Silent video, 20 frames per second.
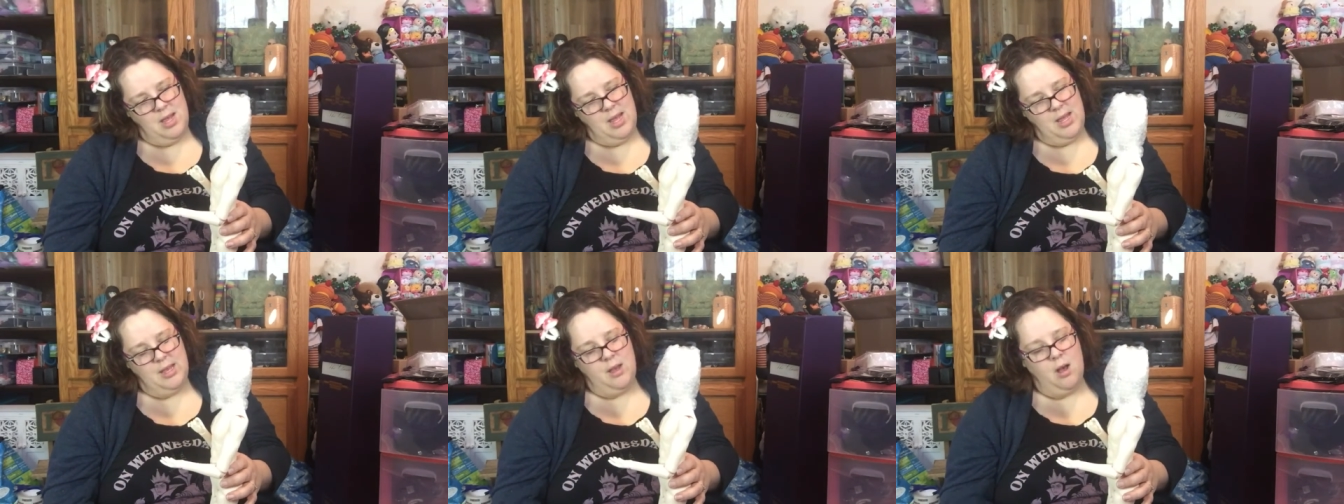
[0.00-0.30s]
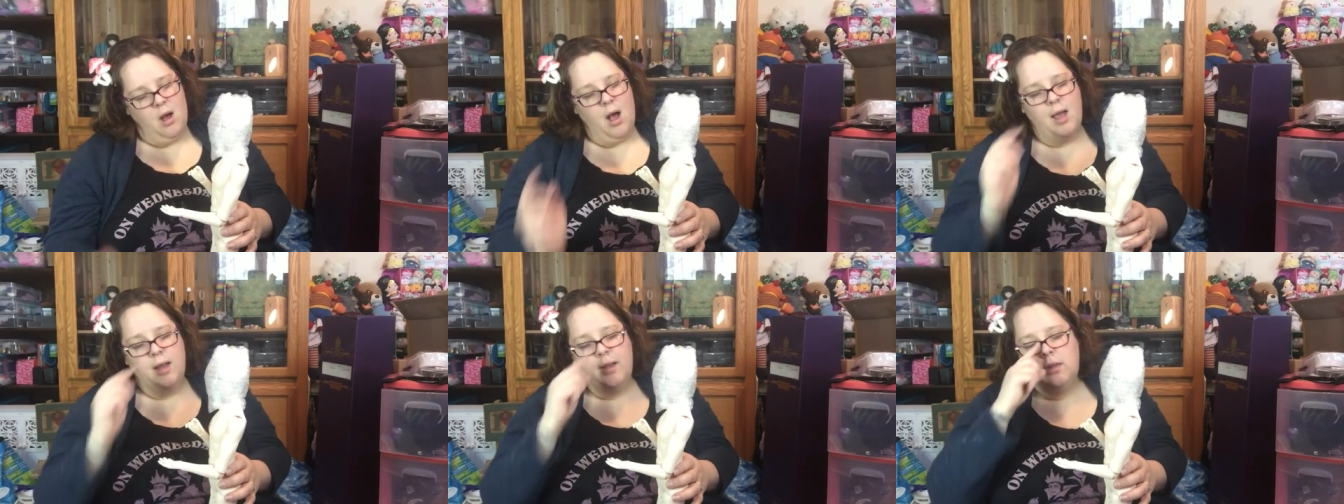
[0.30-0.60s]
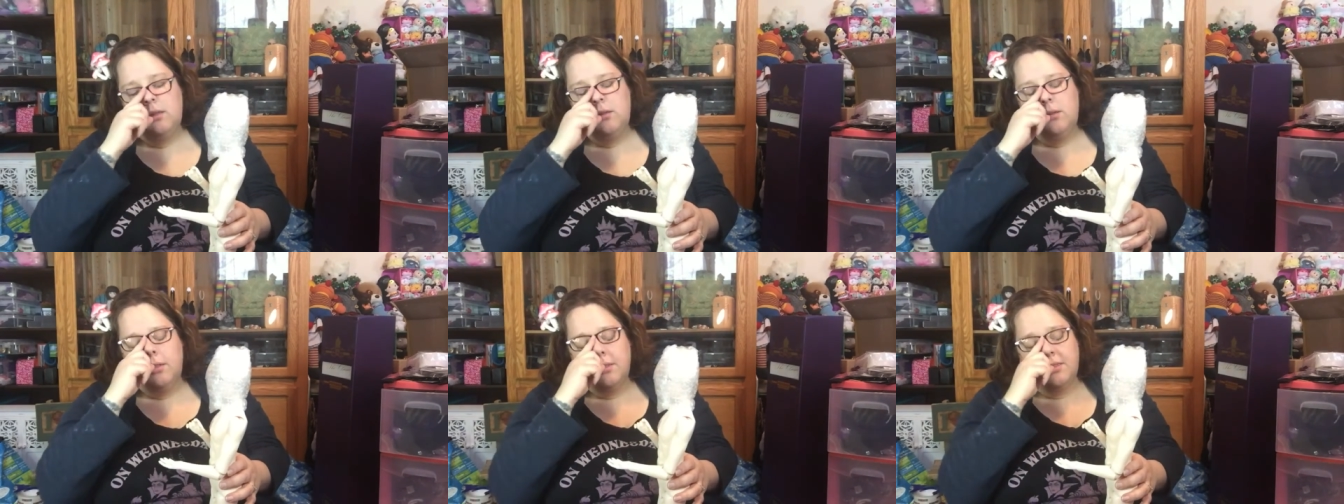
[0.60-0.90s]
it kind
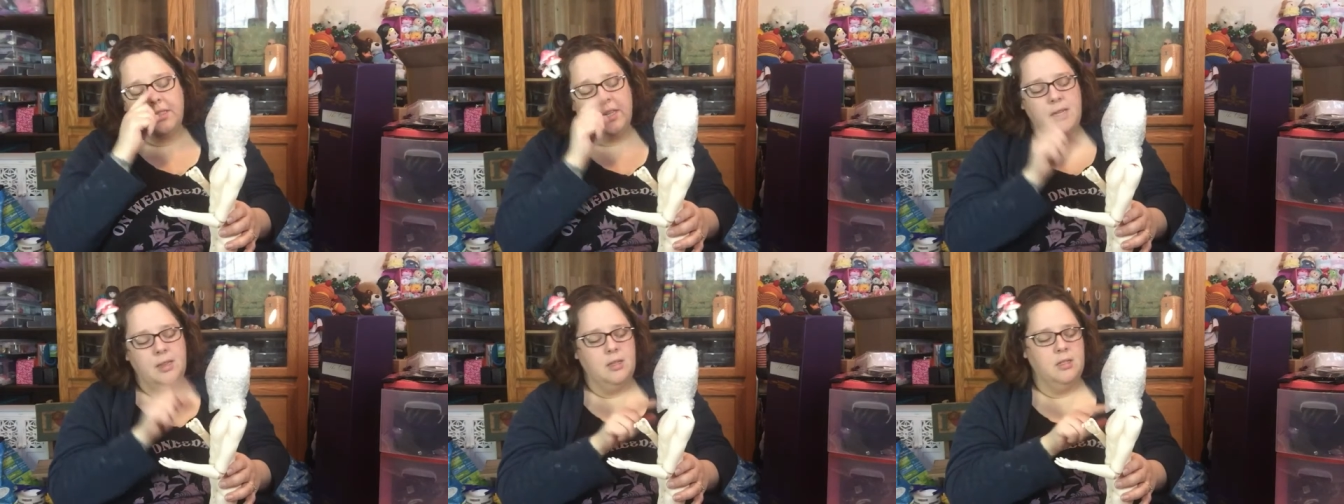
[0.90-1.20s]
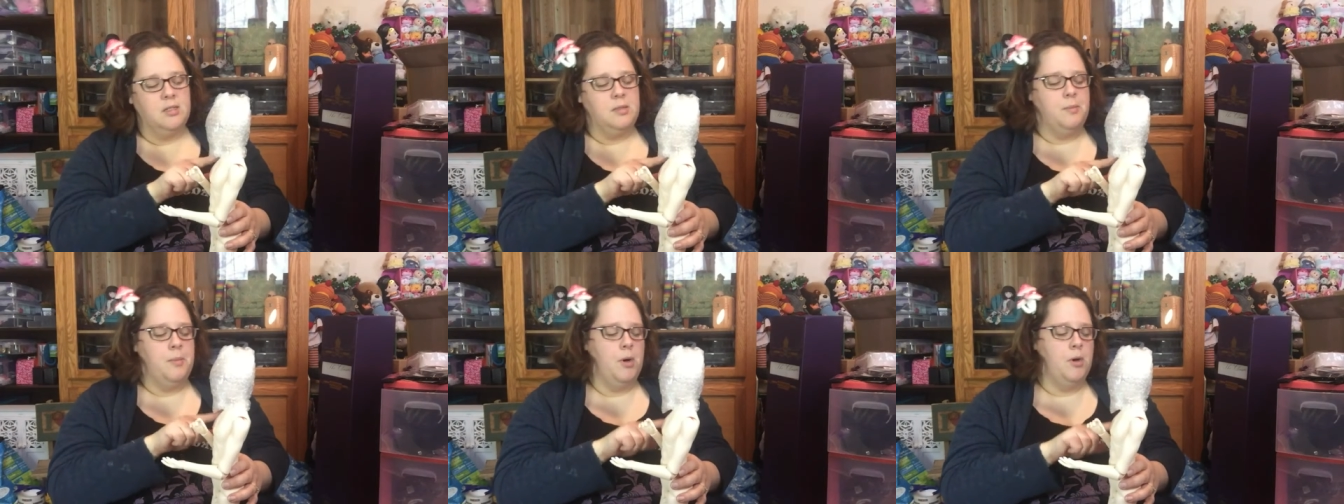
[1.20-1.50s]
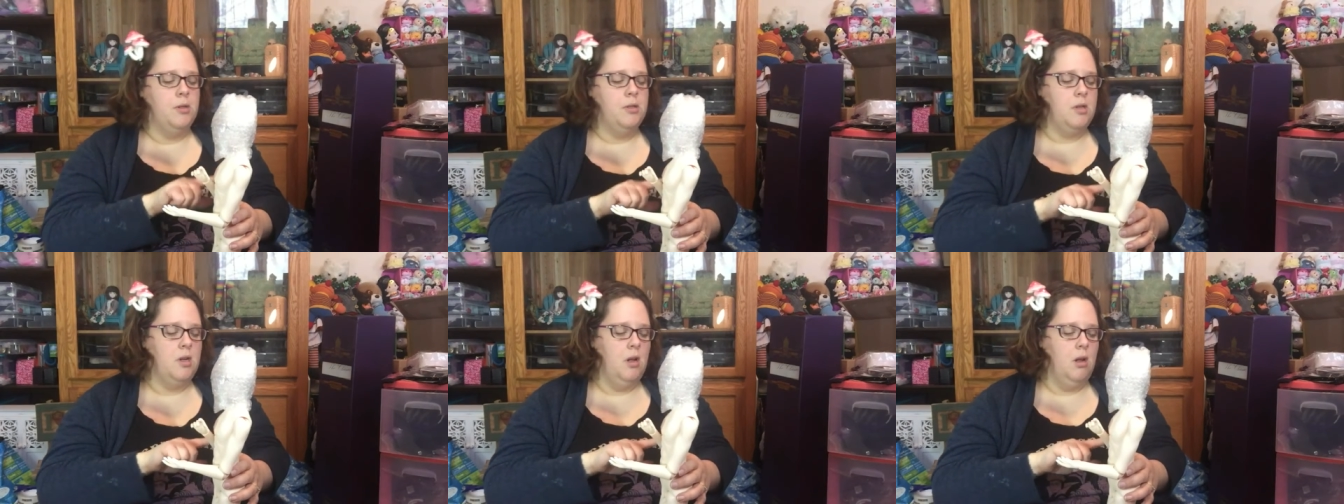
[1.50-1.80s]
of looks like the
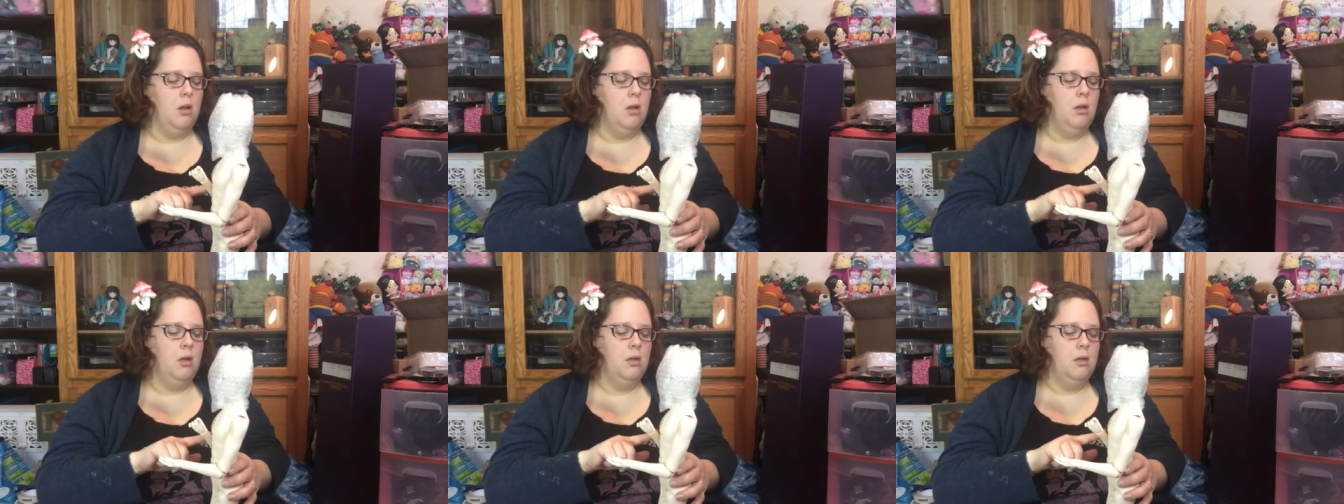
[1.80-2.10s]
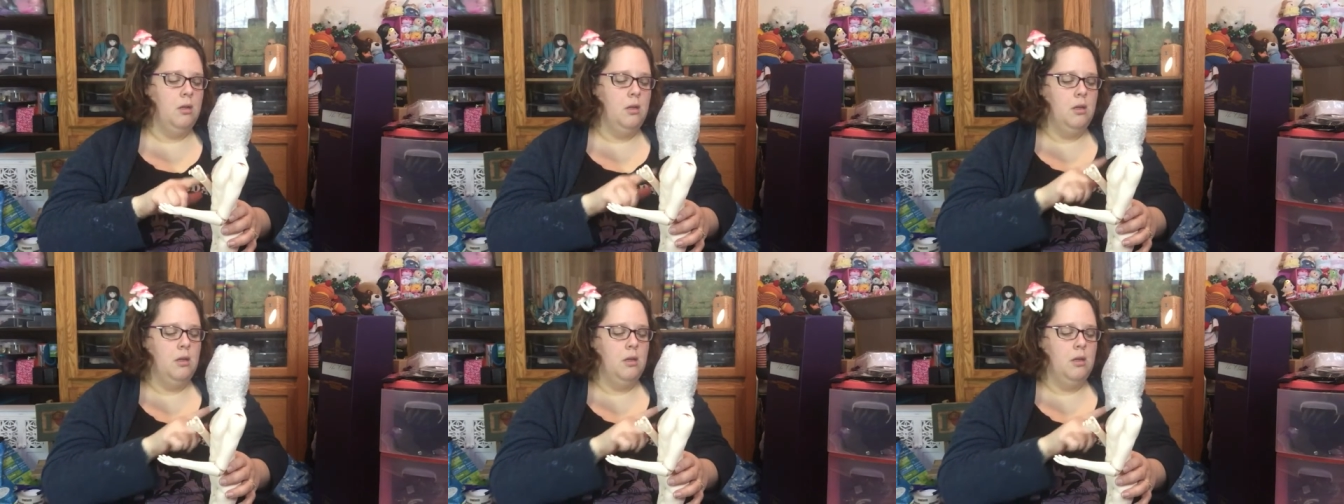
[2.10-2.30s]
Smart Doll